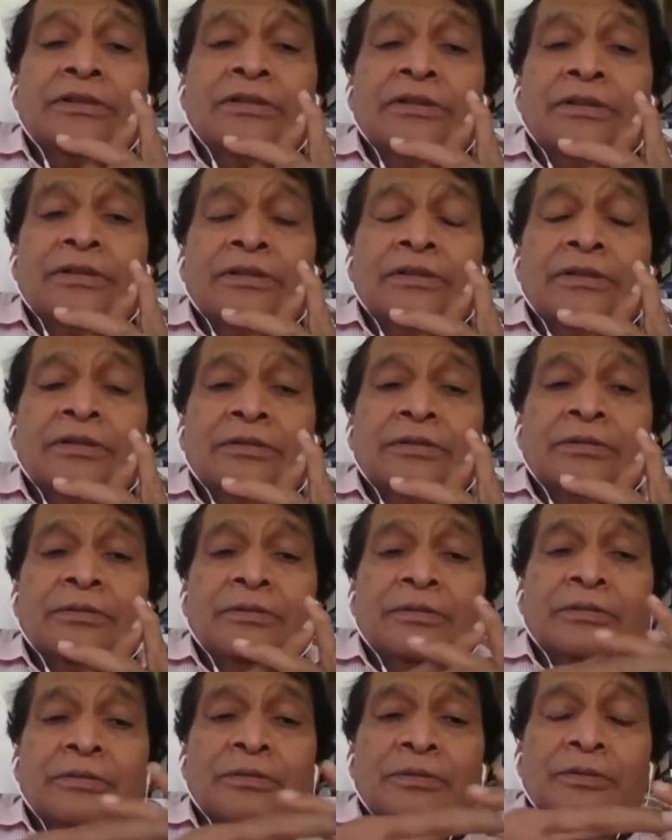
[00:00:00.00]

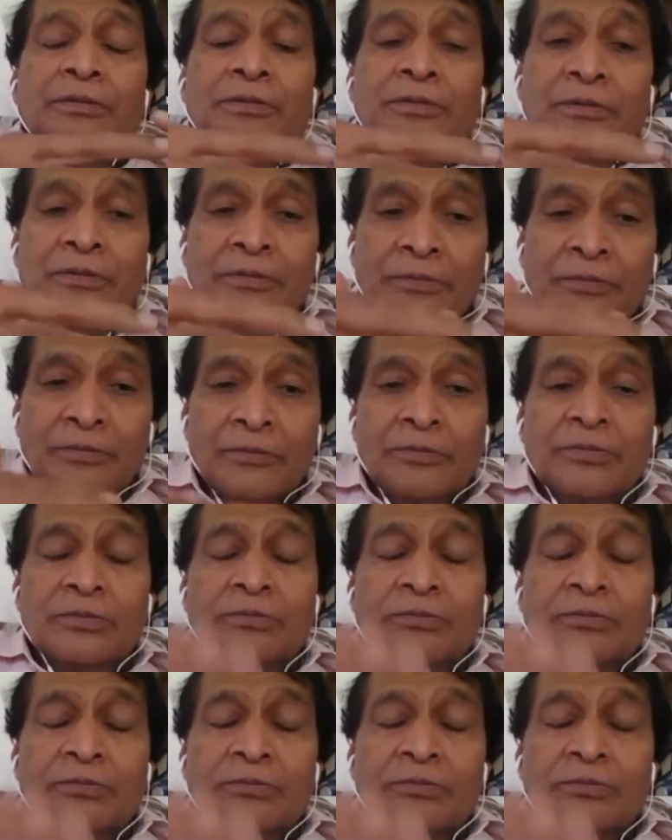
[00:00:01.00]
No one is speaking in this clip.